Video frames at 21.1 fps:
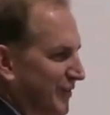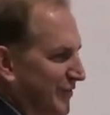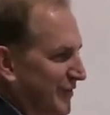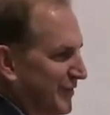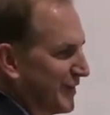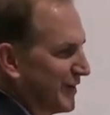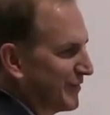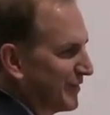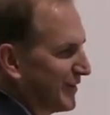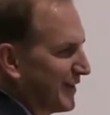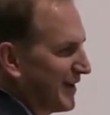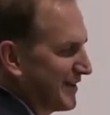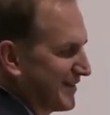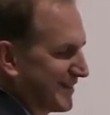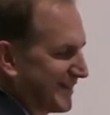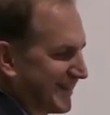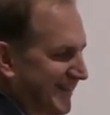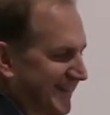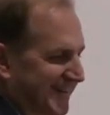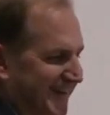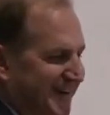of the
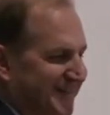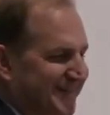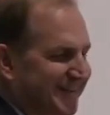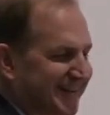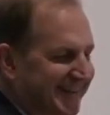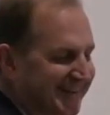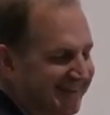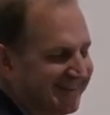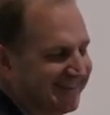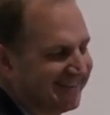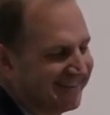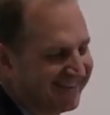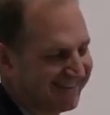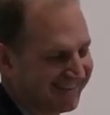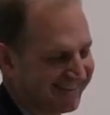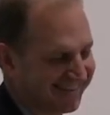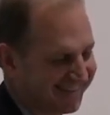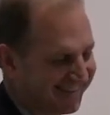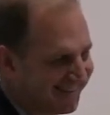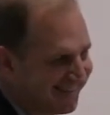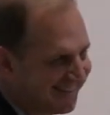everlasting covenant.
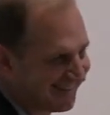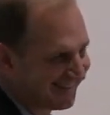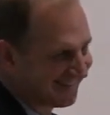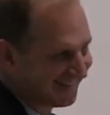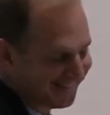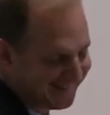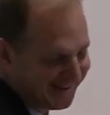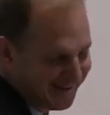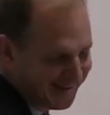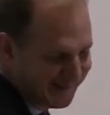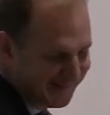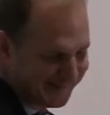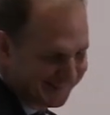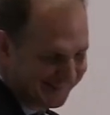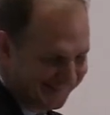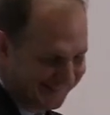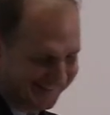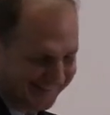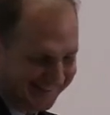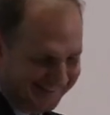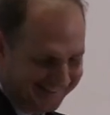
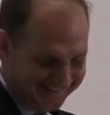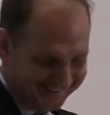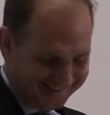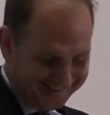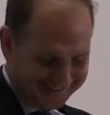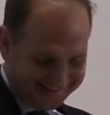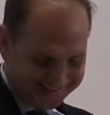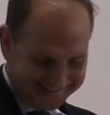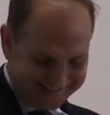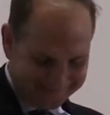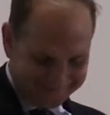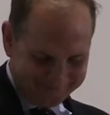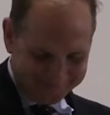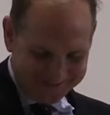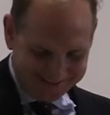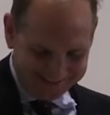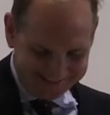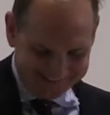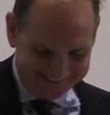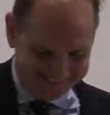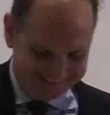Uh-oh, Andy says I'm
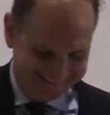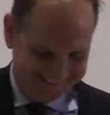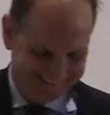done.